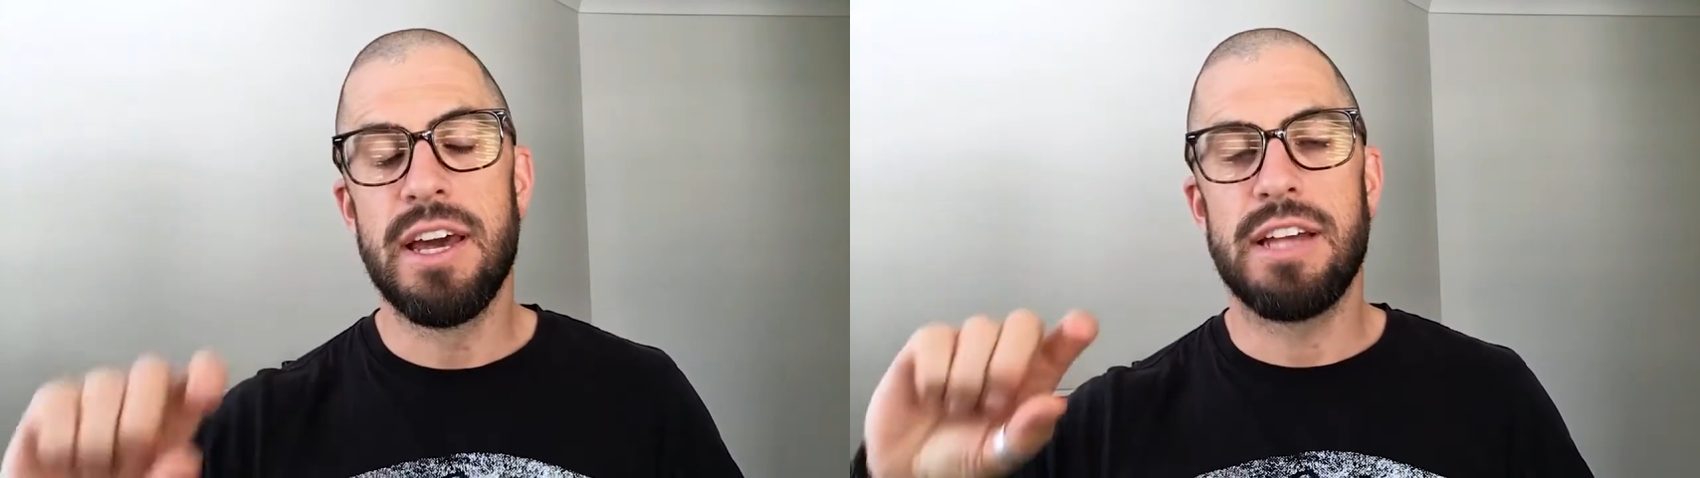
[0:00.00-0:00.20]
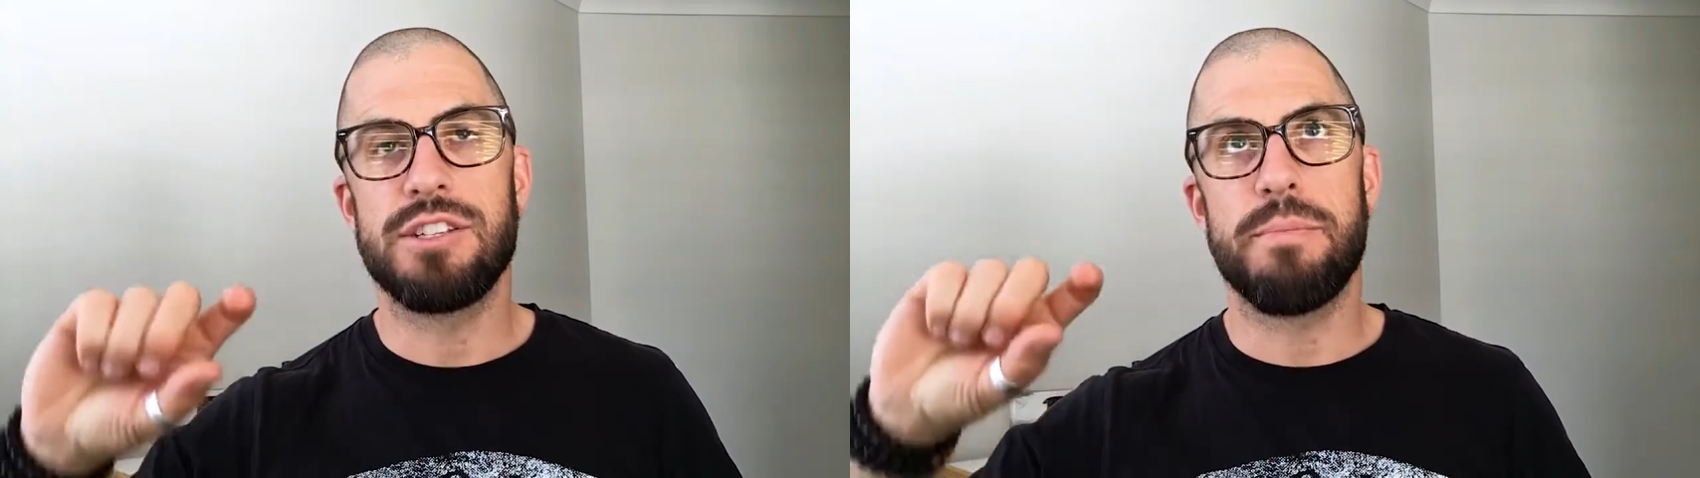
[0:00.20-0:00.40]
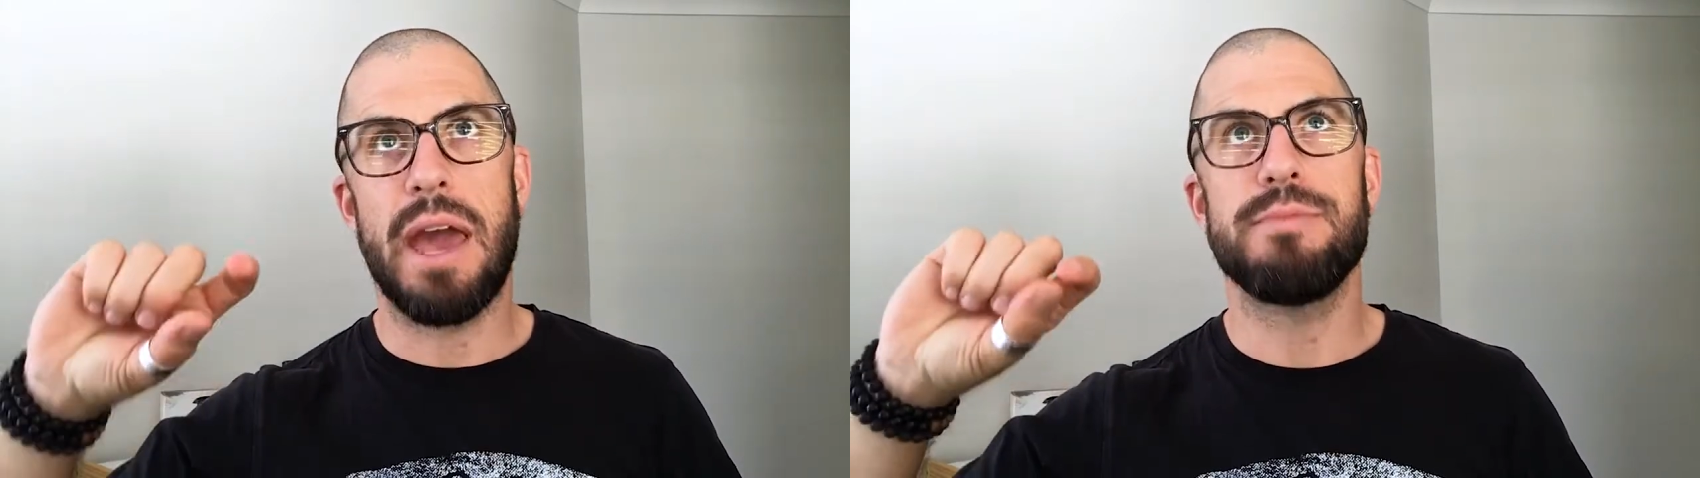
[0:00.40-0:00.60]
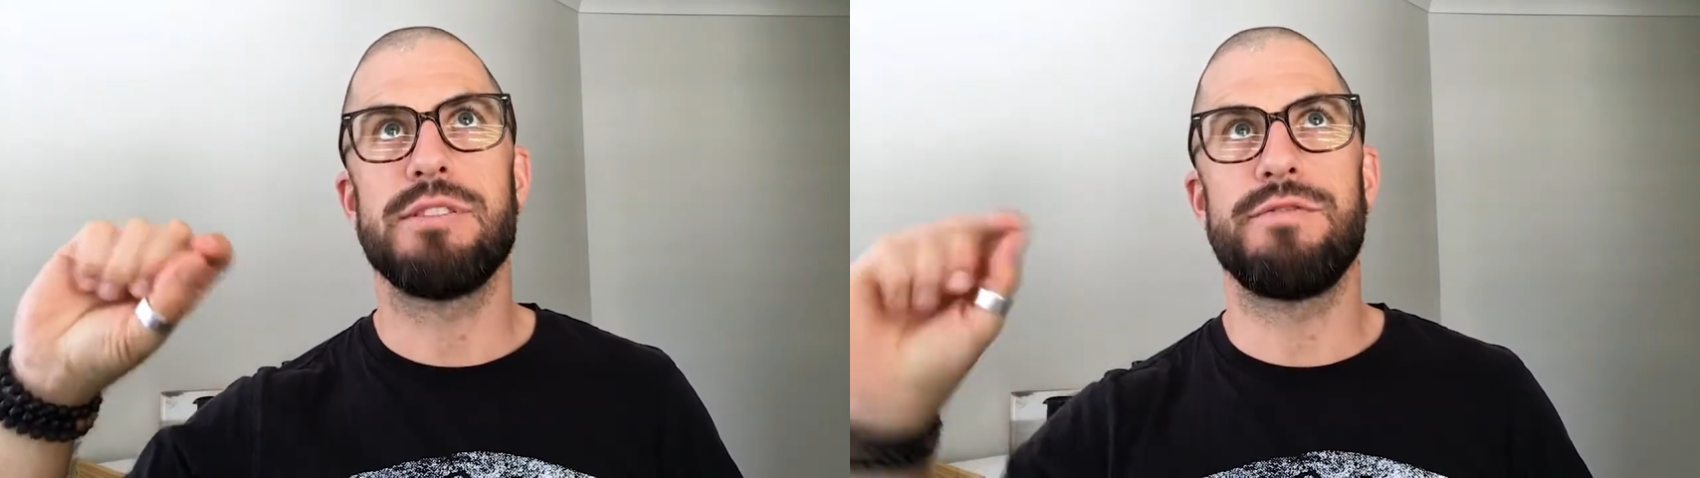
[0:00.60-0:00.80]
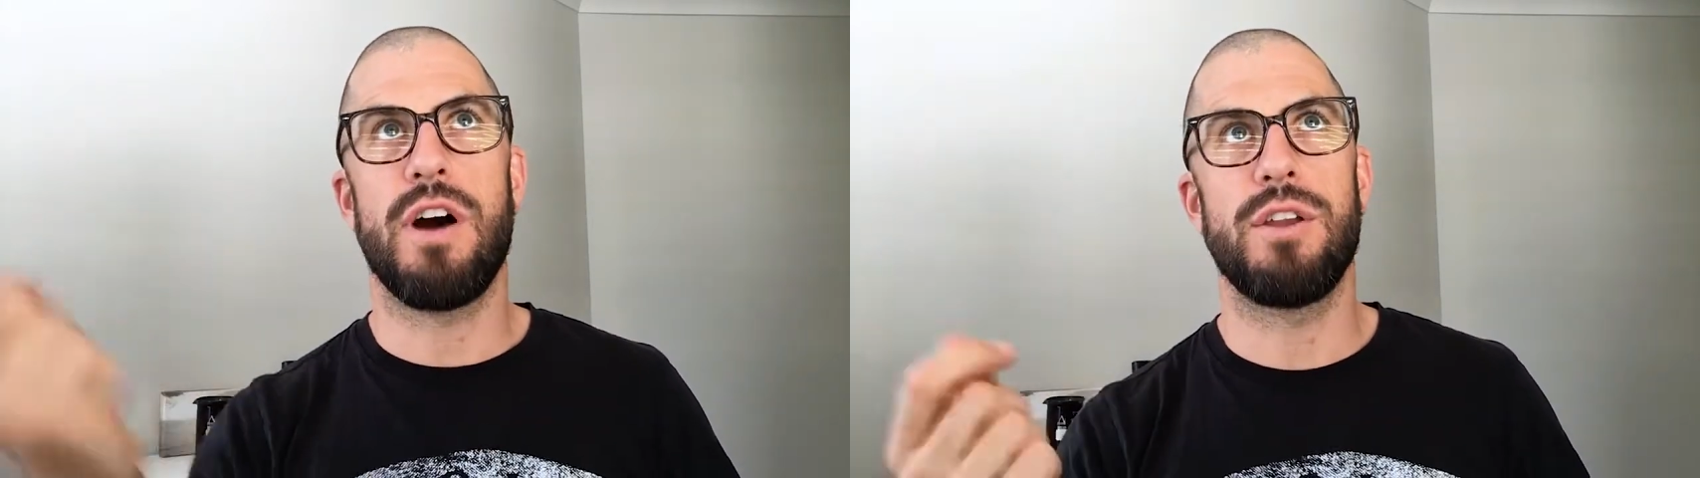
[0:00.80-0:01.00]
And so perhaps the
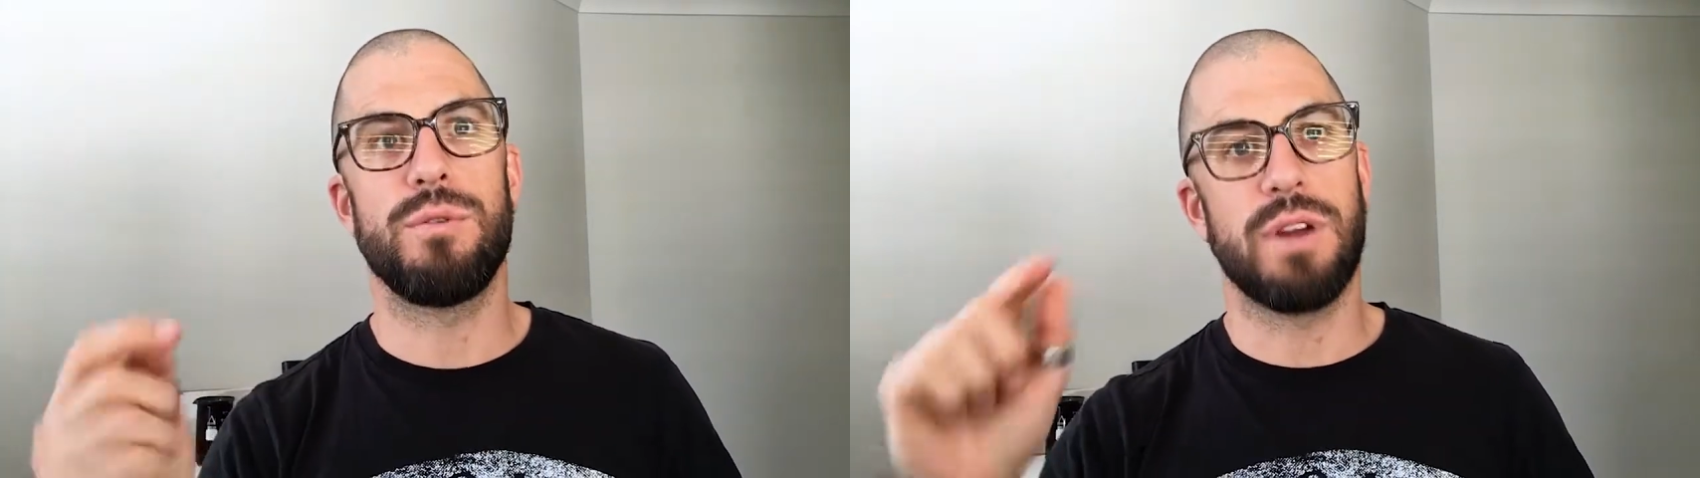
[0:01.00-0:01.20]
final